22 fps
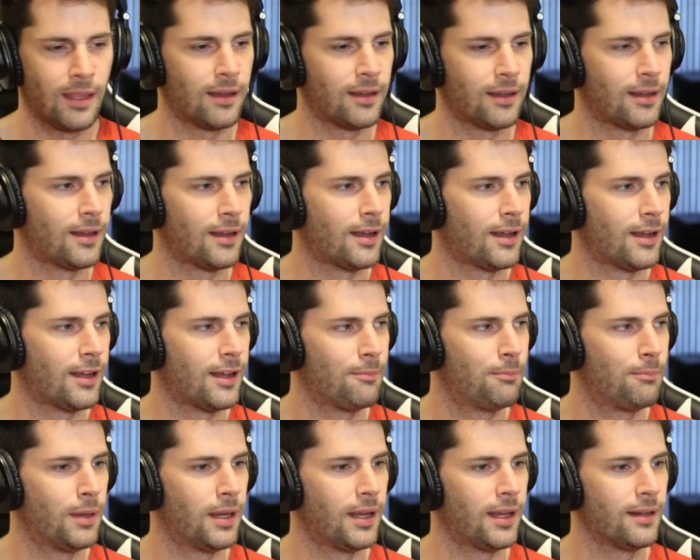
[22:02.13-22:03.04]
Uh,
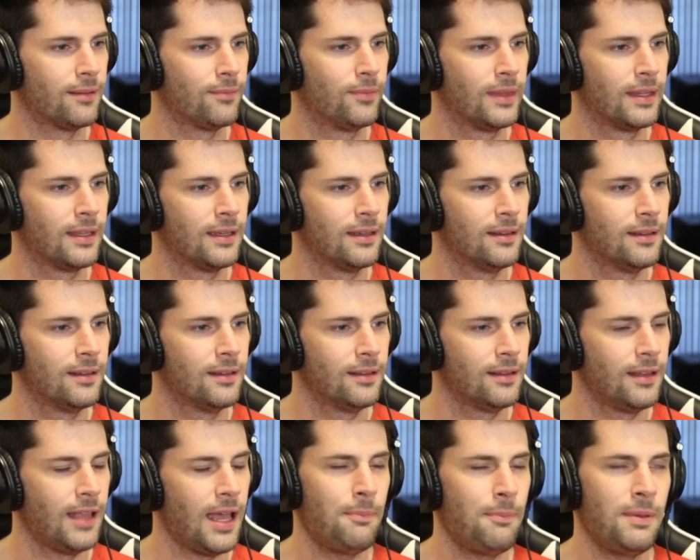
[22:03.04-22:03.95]
but
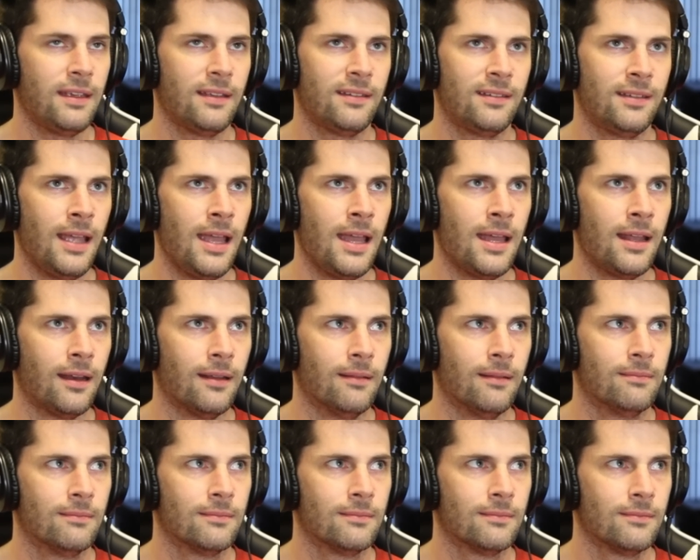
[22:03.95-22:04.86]
that being said,
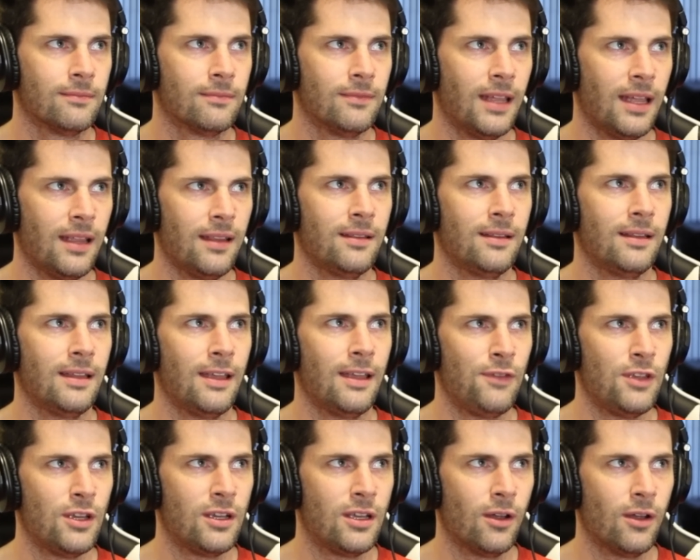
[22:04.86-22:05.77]
then
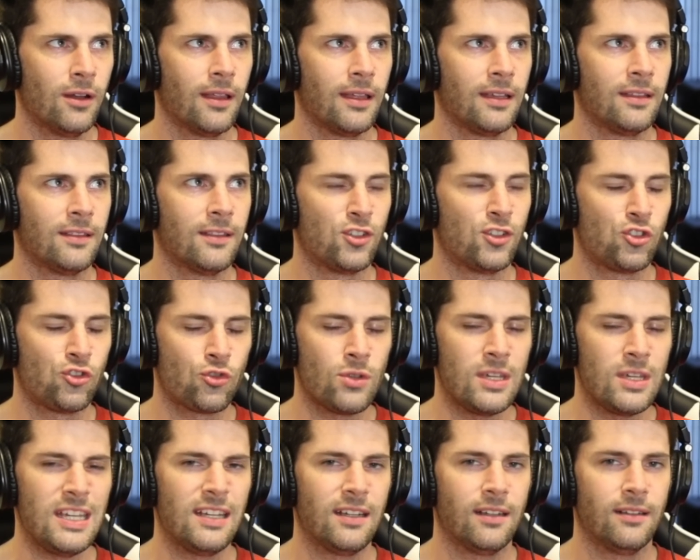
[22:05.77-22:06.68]
if you go to, like, the
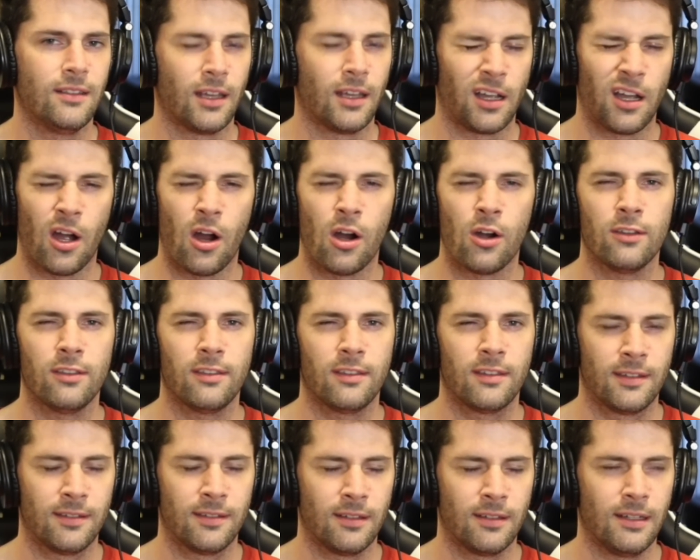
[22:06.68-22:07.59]
street, the
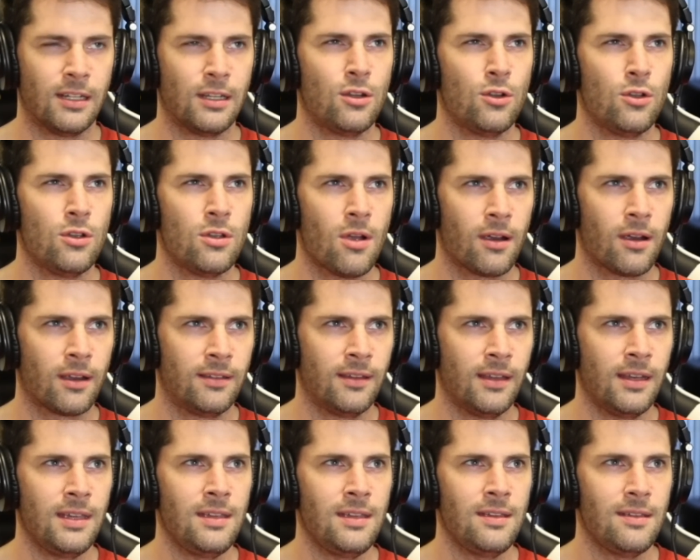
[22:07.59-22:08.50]
carts in New York
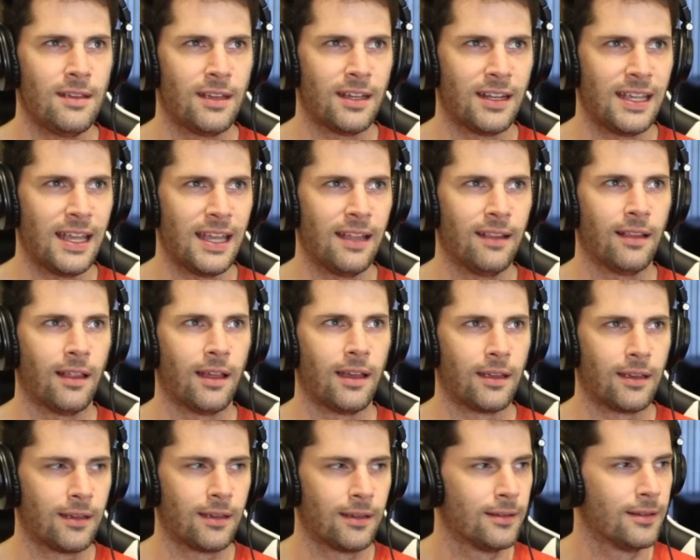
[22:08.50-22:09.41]
City, you can get,
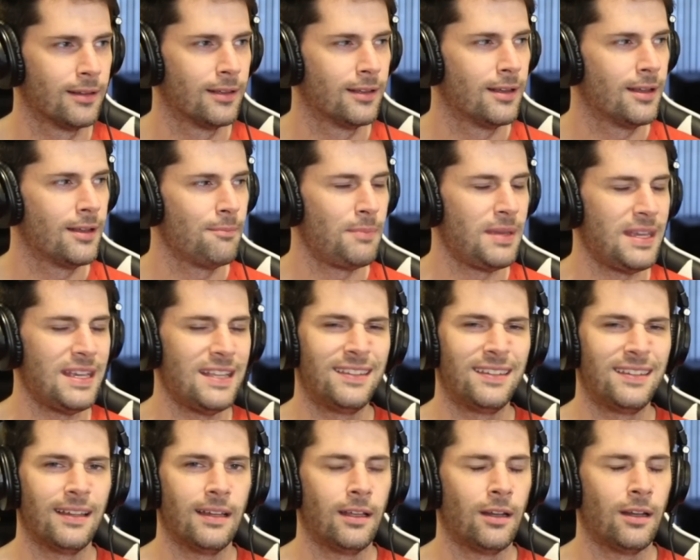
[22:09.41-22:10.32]
like,
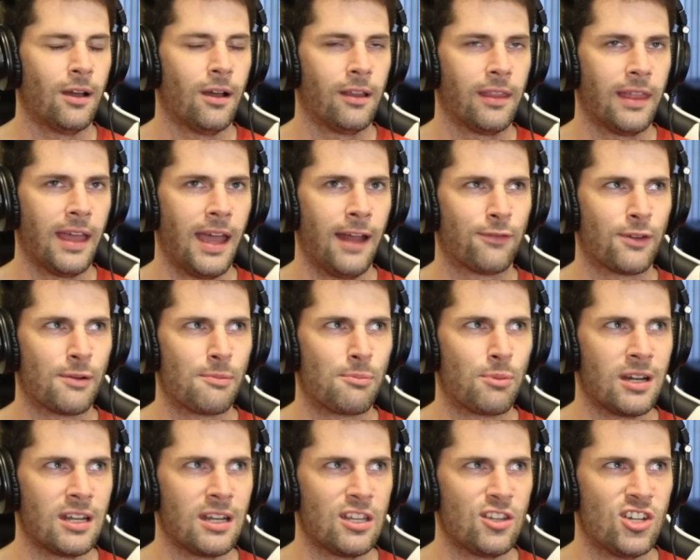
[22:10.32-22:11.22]
pizza and all that for
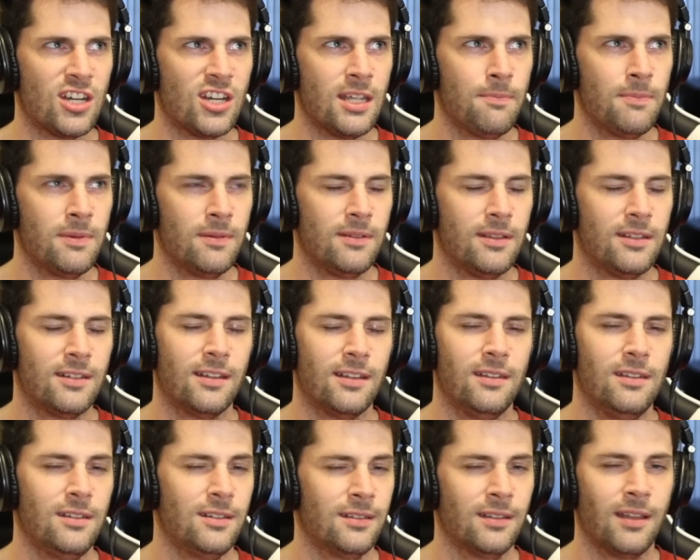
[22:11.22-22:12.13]
pretty cheap. You
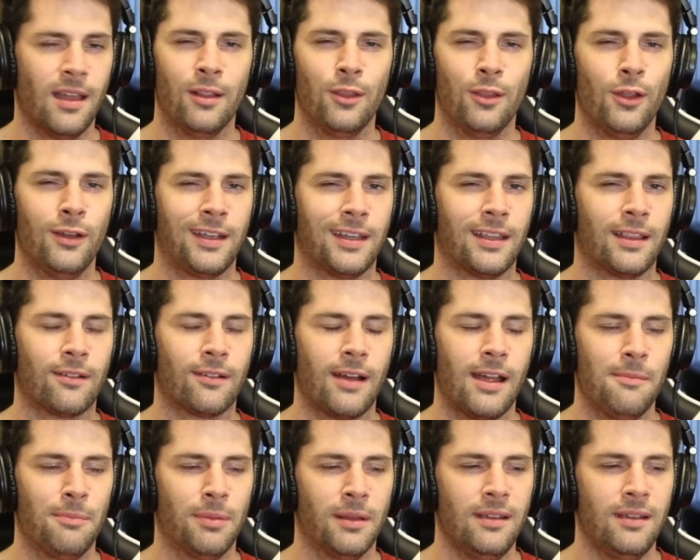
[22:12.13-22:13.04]
just you just gotta look in the
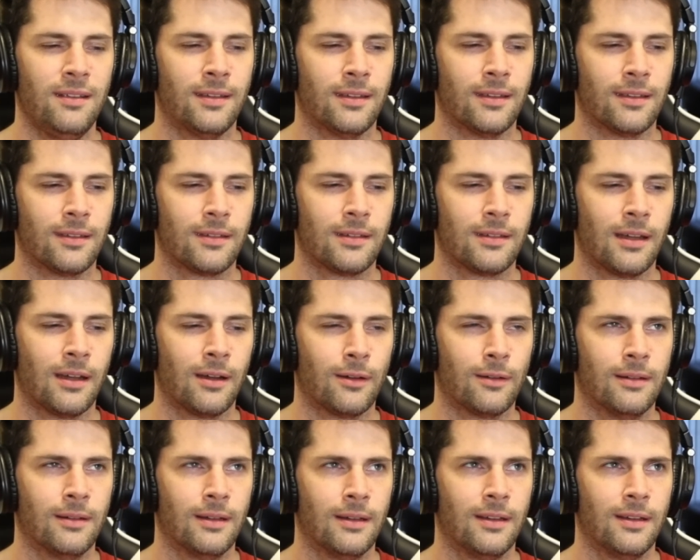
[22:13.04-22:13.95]
right places.
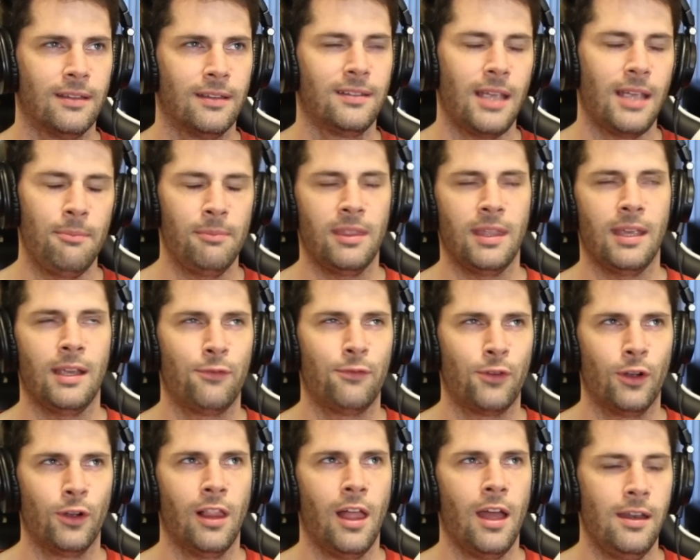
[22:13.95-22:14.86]
So same thing
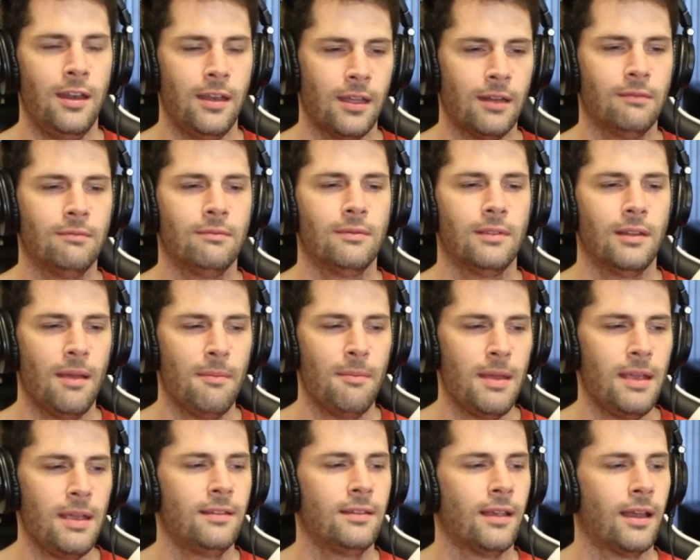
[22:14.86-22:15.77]
for London. That
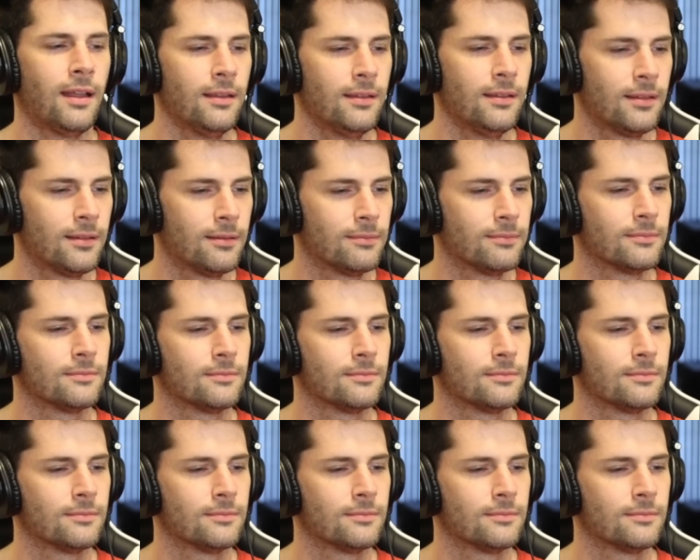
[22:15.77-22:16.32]
makes sense.